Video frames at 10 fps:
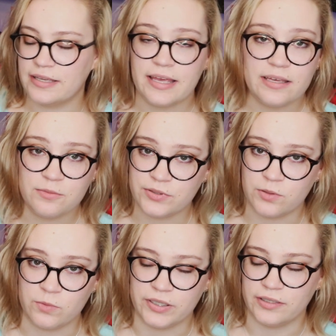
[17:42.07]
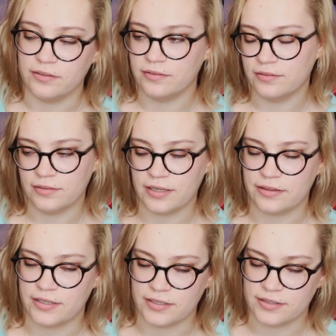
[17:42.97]
Can't with the wig. I
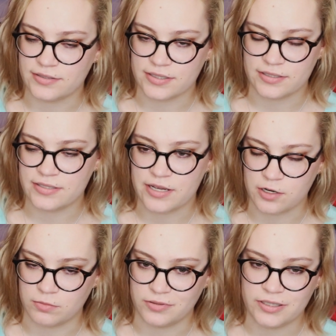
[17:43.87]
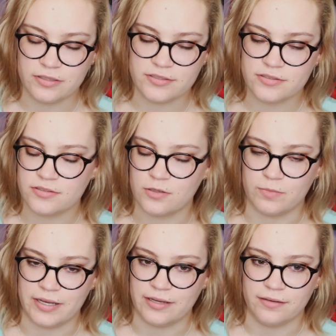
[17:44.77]
think it's like terrible. It looks so
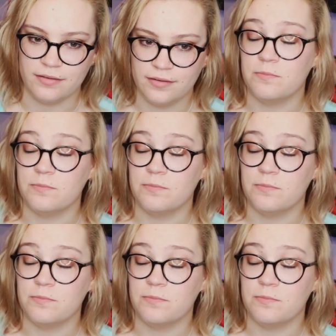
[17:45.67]
bad.